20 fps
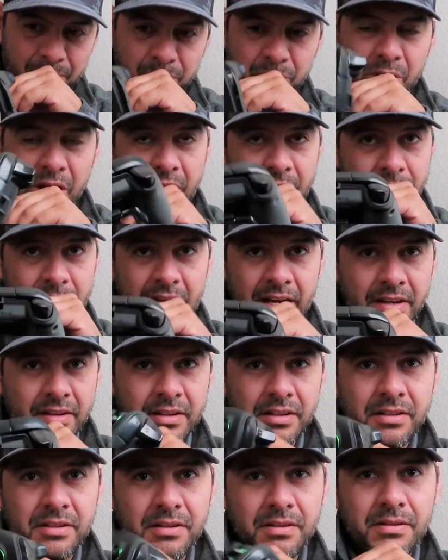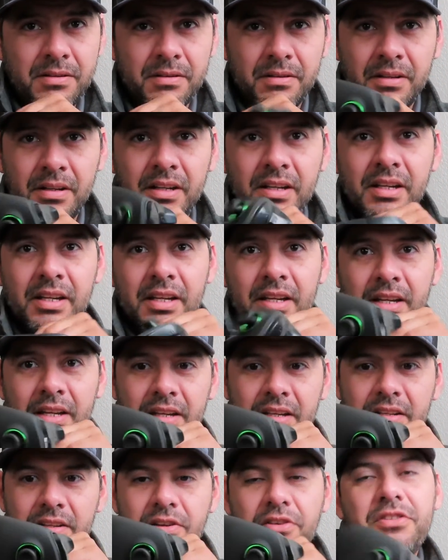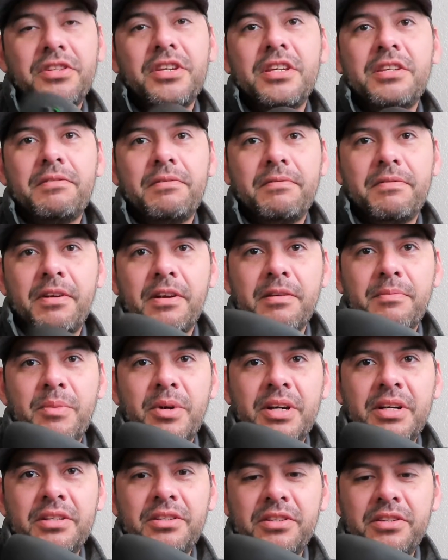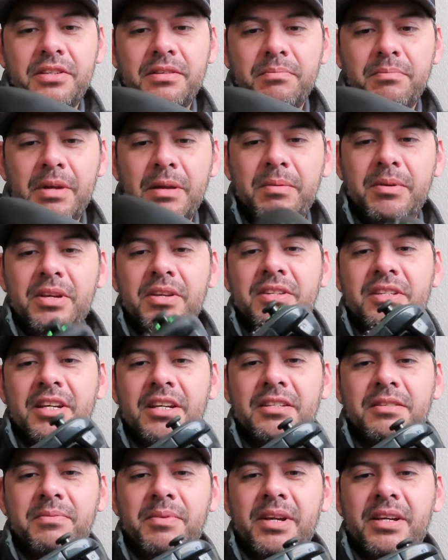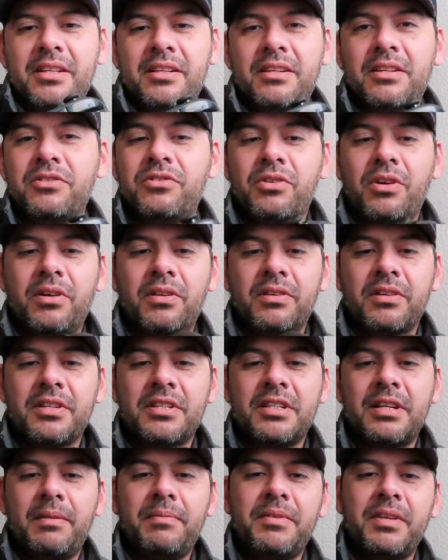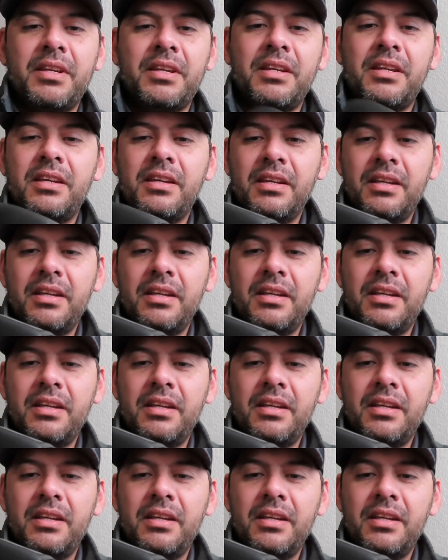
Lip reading: probably not going to use this one very much. Maybe use it as a regular controller or something.